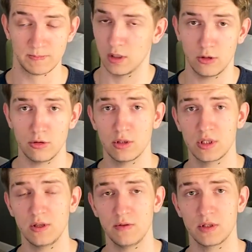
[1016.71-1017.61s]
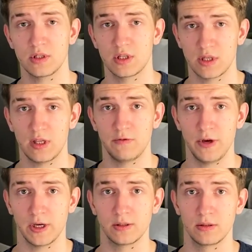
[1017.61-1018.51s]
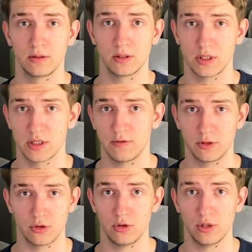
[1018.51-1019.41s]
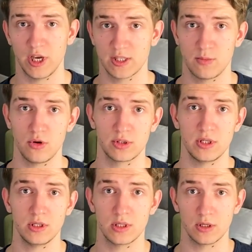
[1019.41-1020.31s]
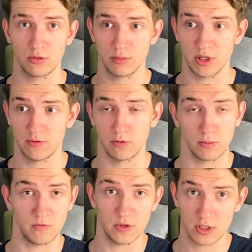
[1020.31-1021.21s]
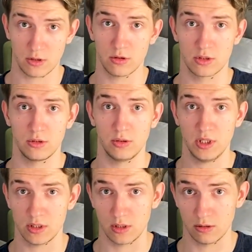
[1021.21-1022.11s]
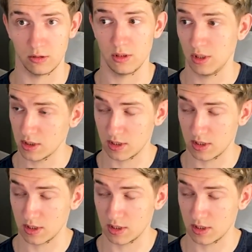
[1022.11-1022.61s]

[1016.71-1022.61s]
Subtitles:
And honestly this is a sad fact, because after all Xbox is a good platform, this console is good, it's